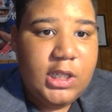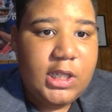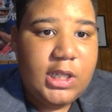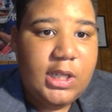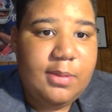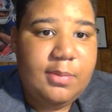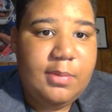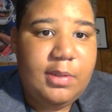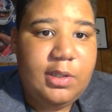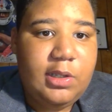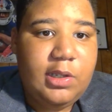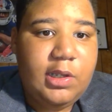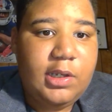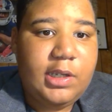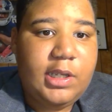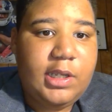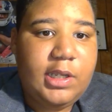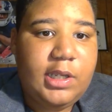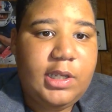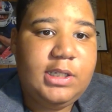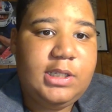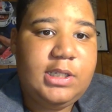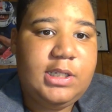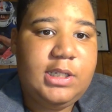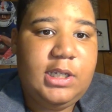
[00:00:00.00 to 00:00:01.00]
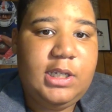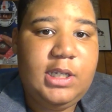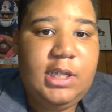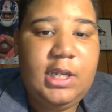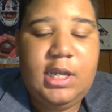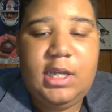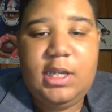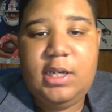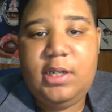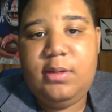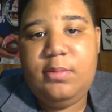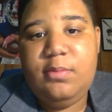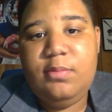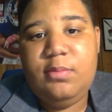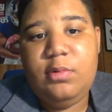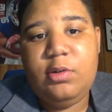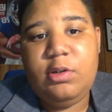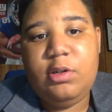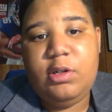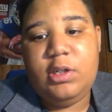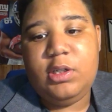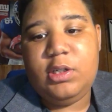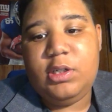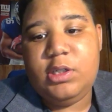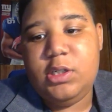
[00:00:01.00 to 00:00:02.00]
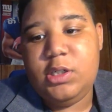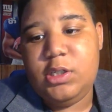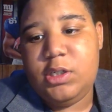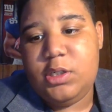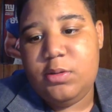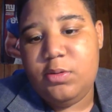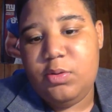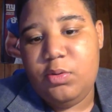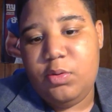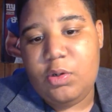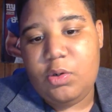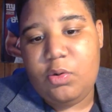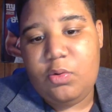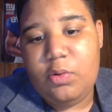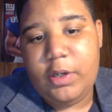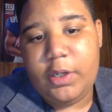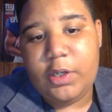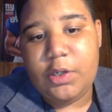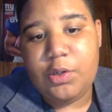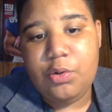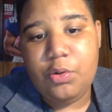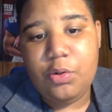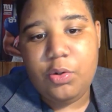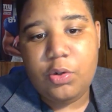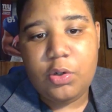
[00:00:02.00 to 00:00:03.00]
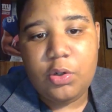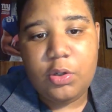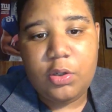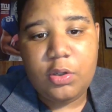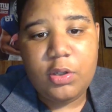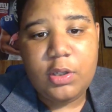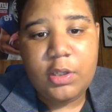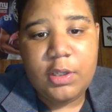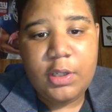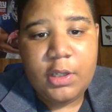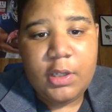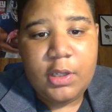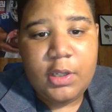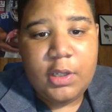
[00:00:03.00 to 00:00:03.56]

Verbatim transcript: Let me look at this again. We're going to just do a quick Google.